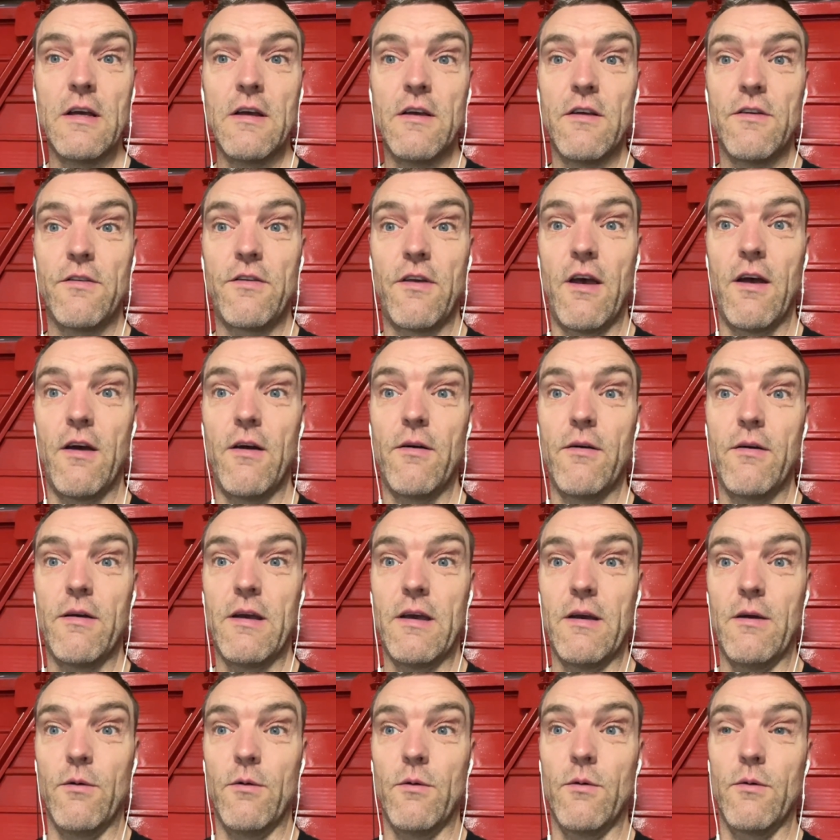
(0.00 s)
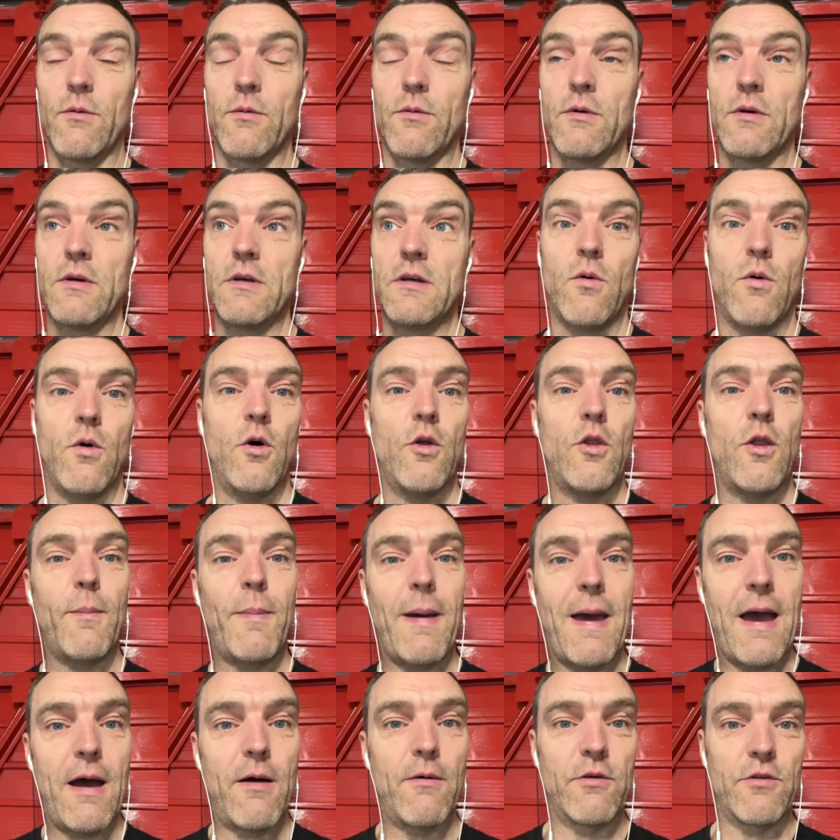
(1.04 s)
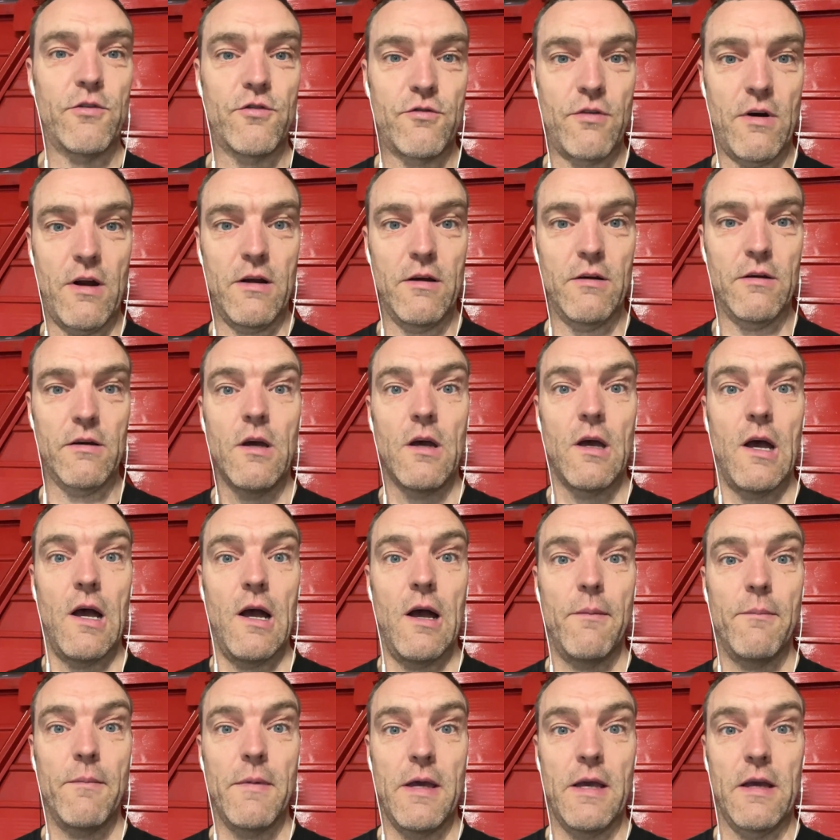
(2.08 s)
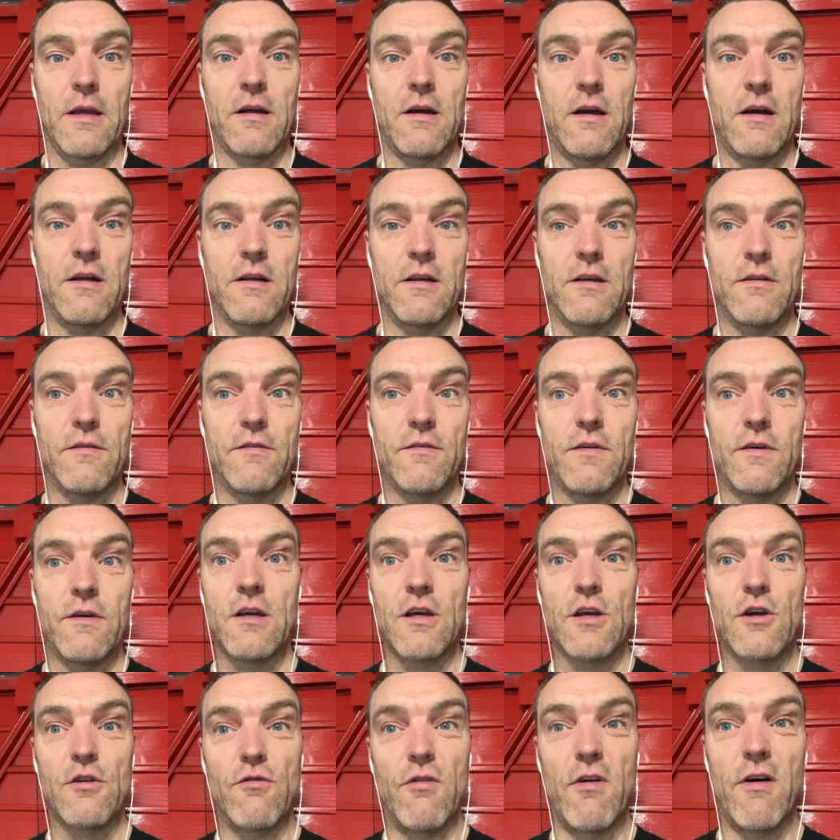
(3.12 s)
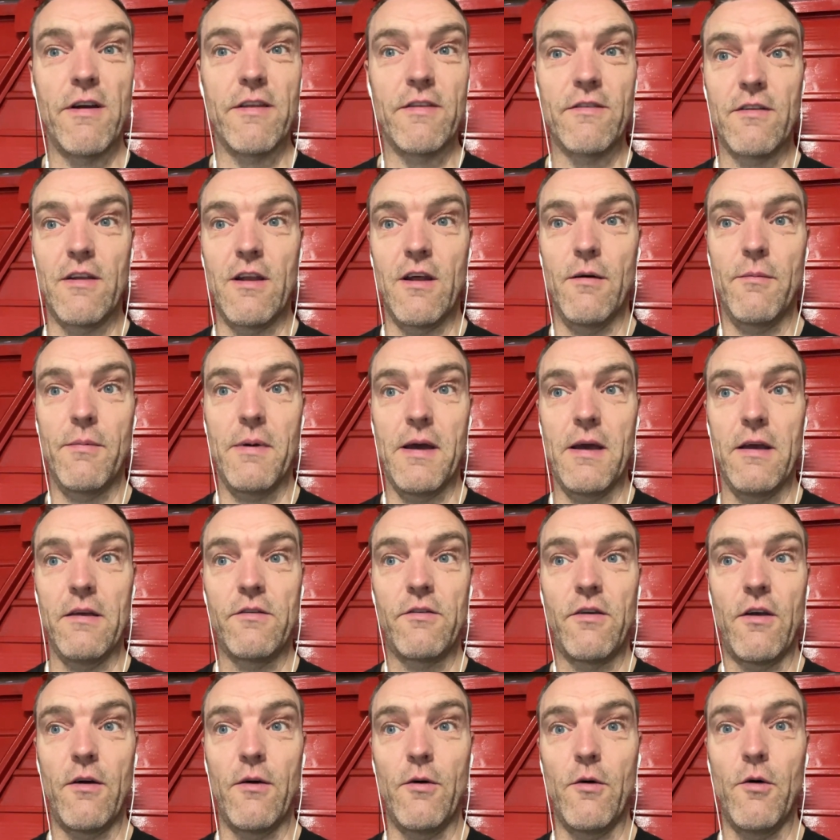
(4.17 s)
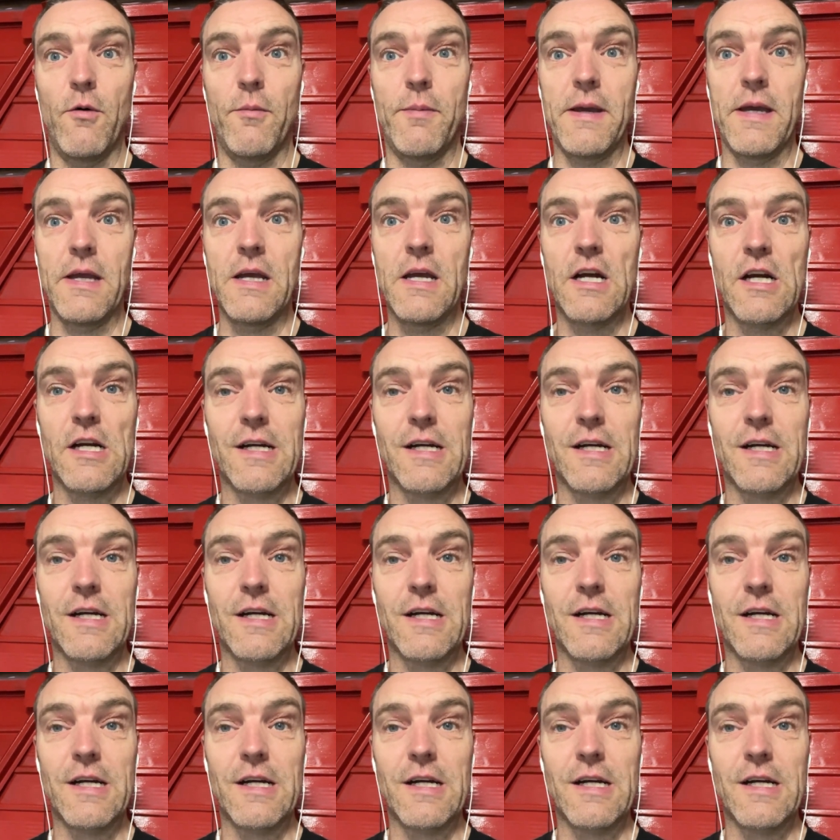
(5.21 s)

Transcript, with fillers: So it will, on the power stroke, um, it kind of grinds a little bit. So it will be